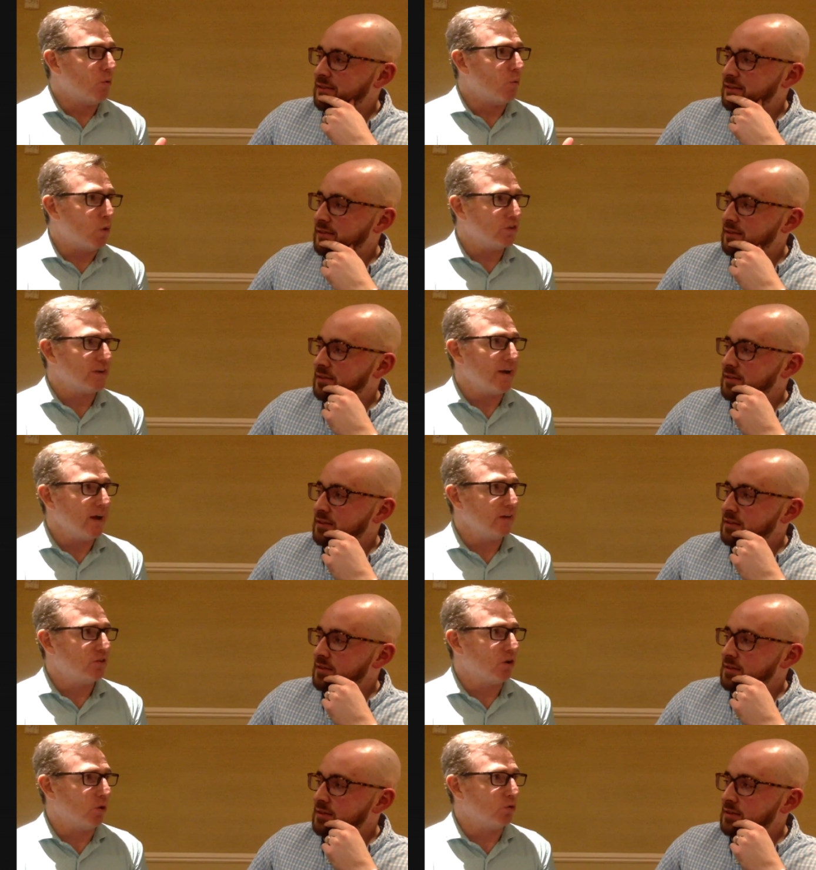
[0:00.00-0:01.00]
Speaker 1: was a
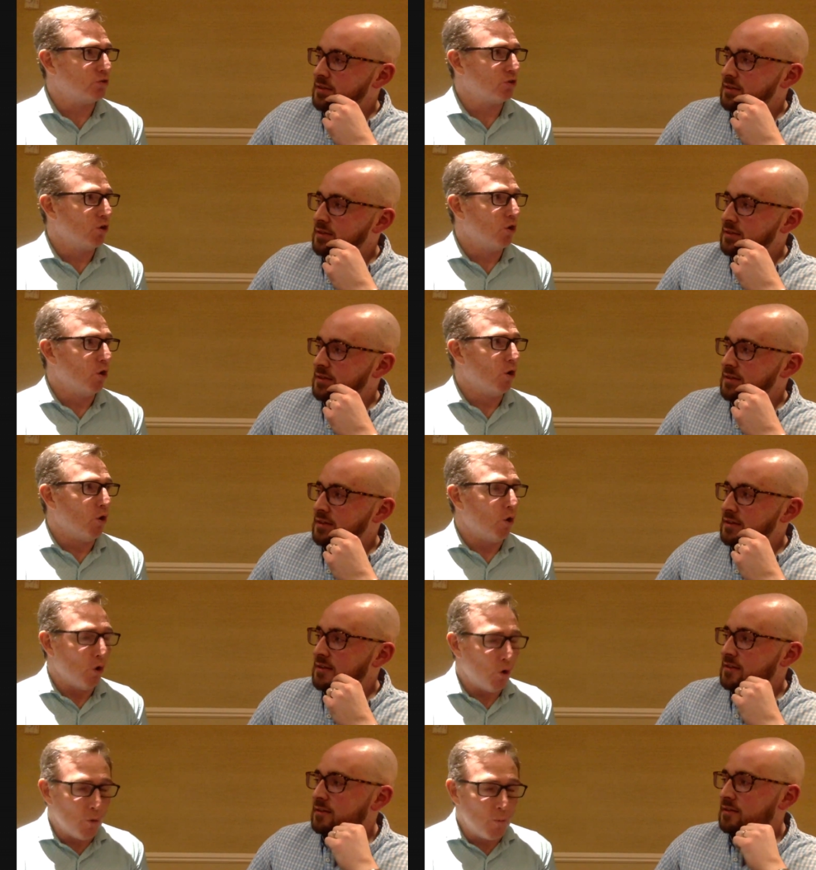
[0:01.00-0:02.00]
head coach
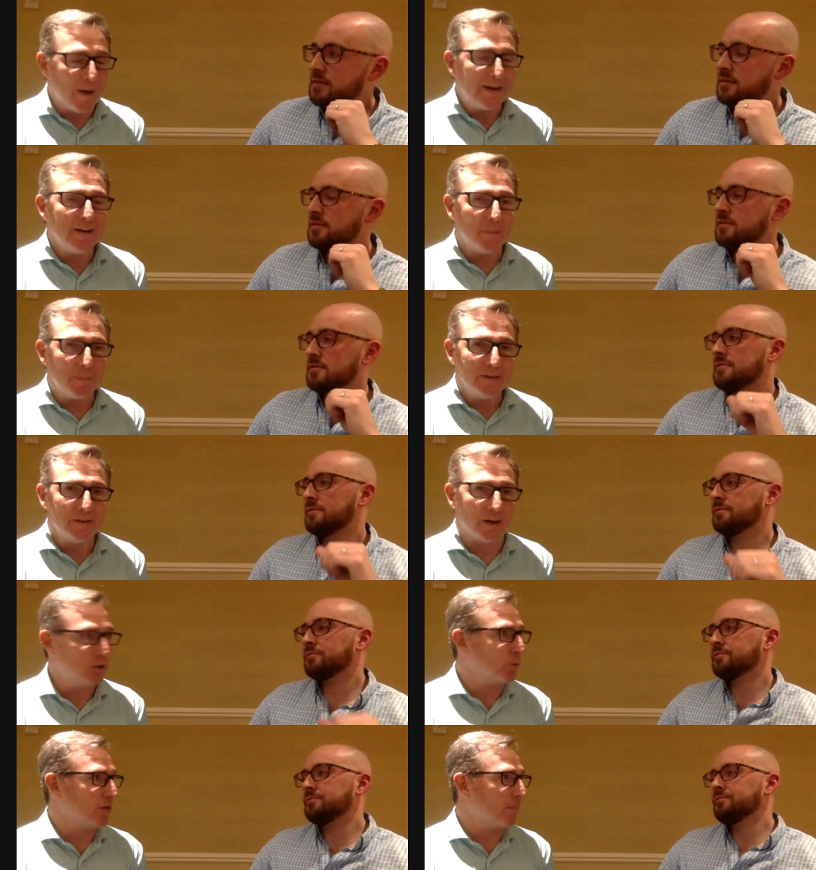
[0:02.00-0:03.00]
who might have been
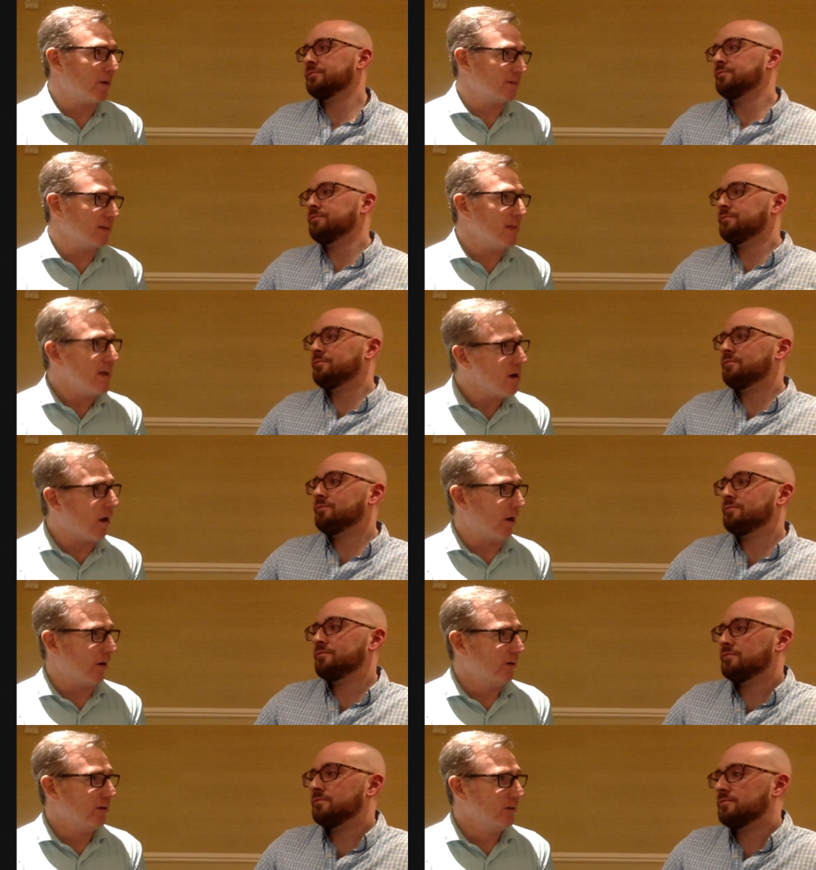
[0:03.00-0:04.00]
tighter with a buck than they are,
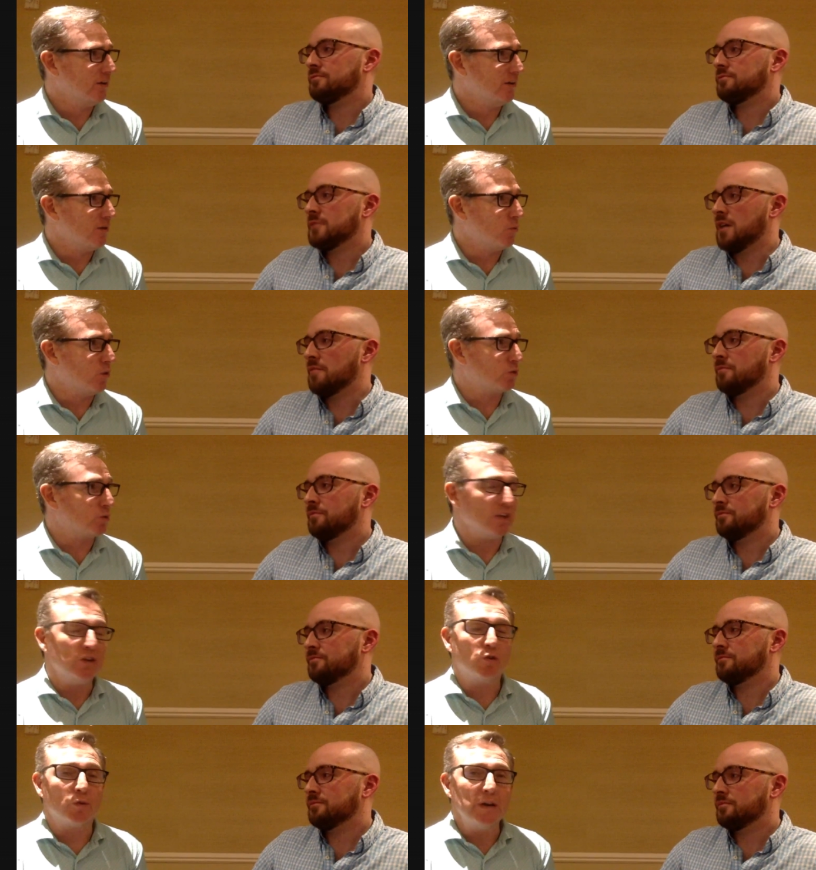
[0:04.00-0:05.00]
yeah. which was
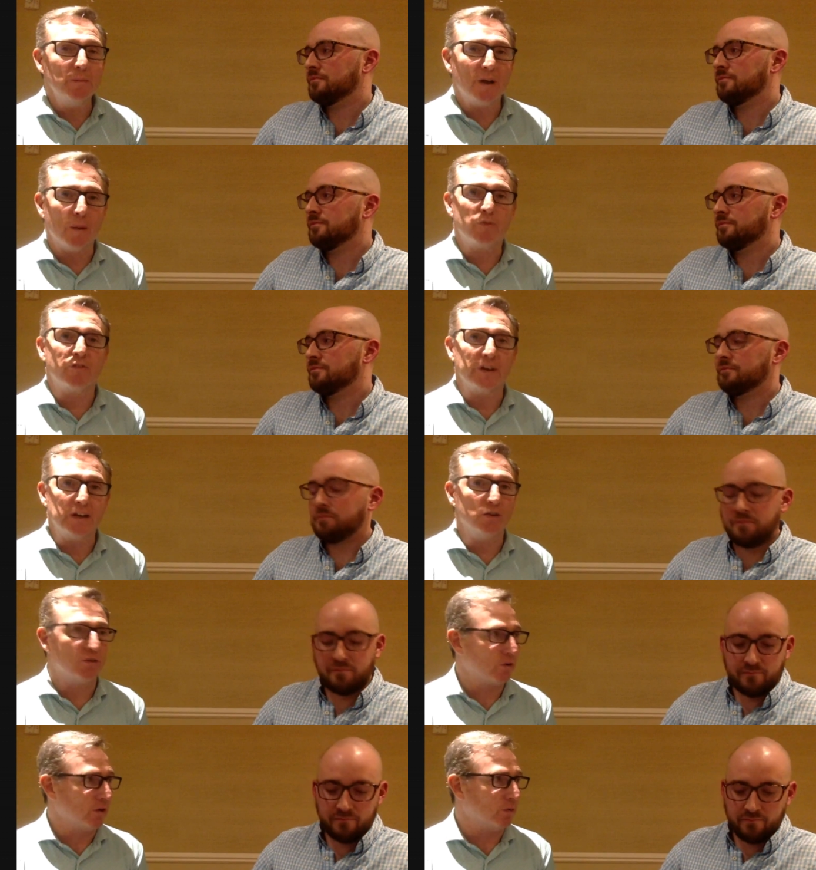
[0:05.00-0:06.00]
a dream come
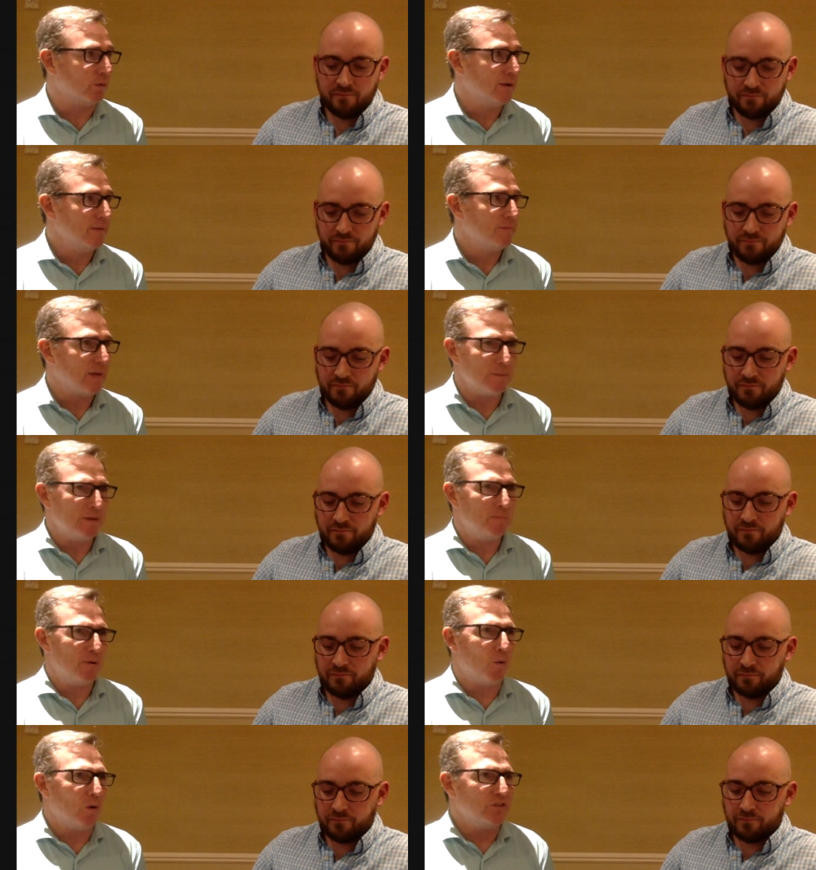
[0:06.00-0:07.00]
friggin' true. I mean,
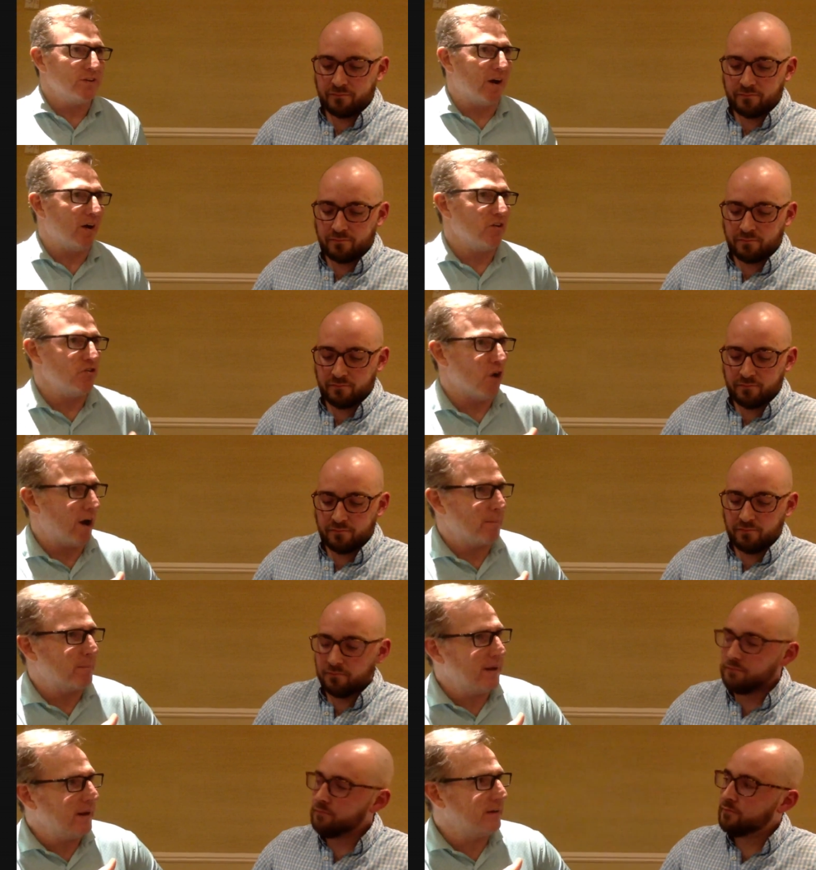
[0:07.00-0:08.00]
Bill wasn't
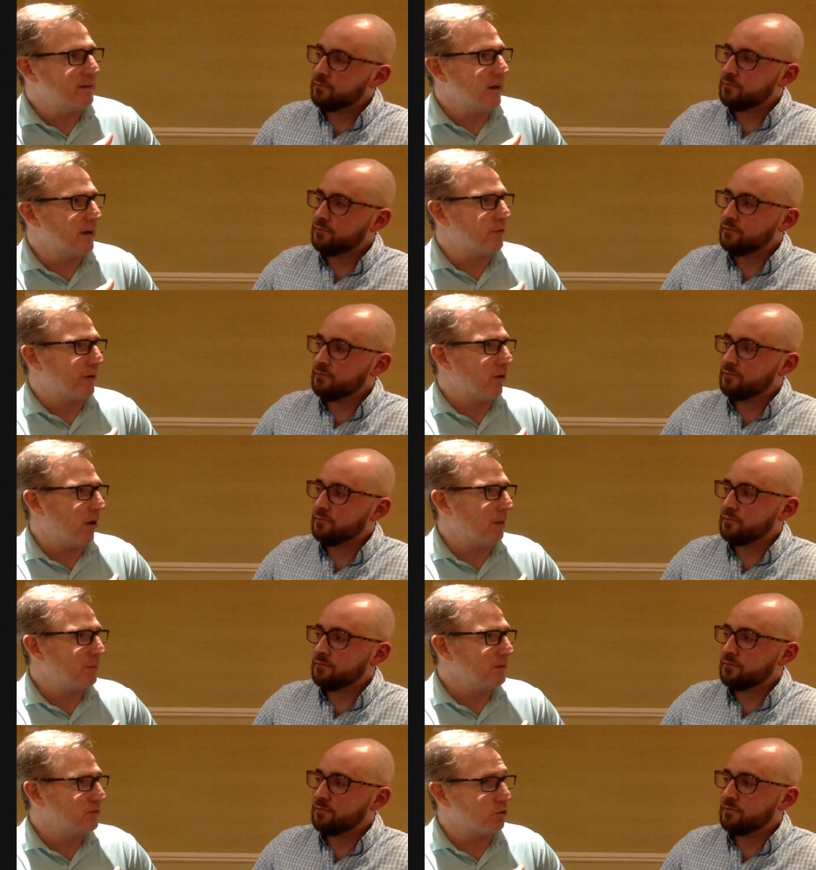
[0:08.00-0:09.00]
not paying DeAndre
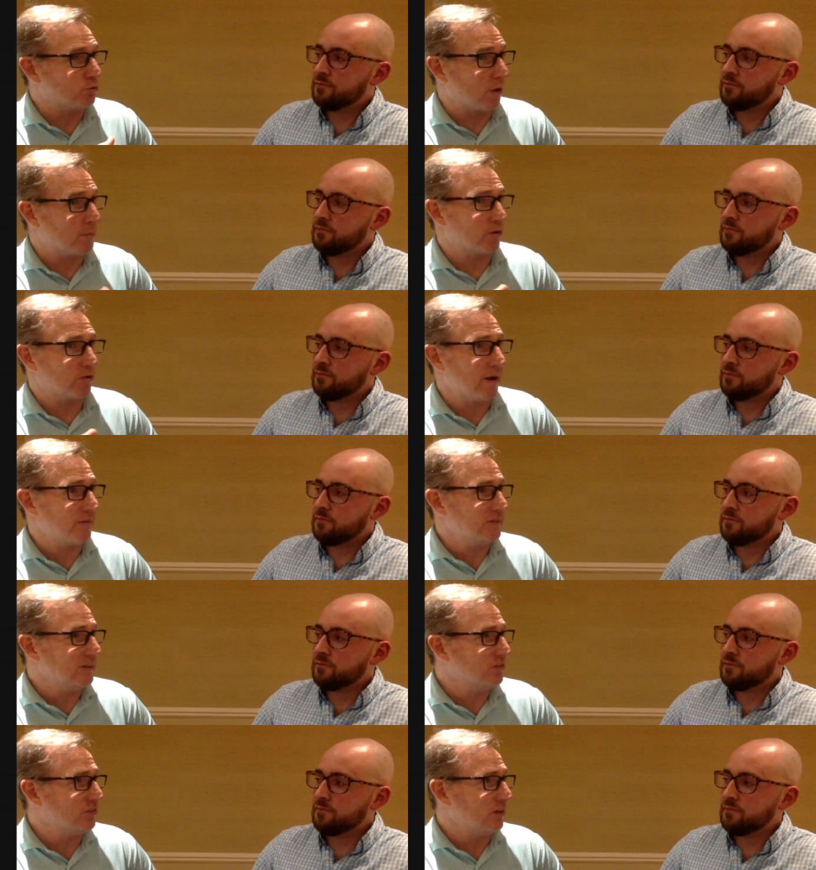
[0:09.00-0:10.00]
Hopkins because Robert Kraft
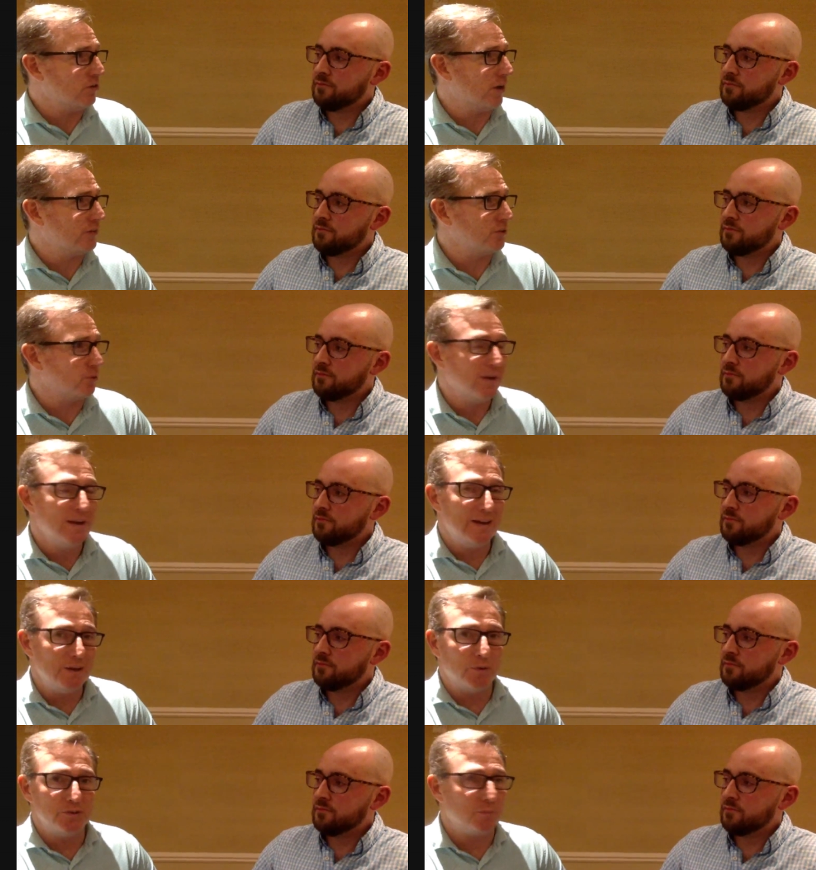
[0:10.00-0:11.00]
didn't say not to.
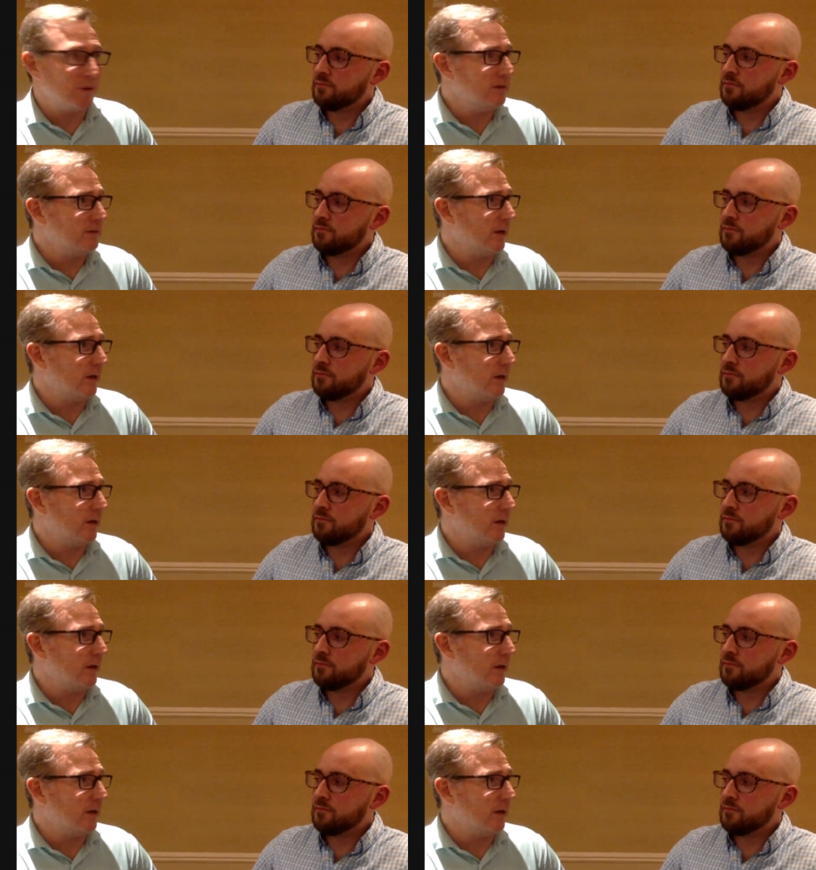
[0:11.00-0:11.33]
He wasn't paying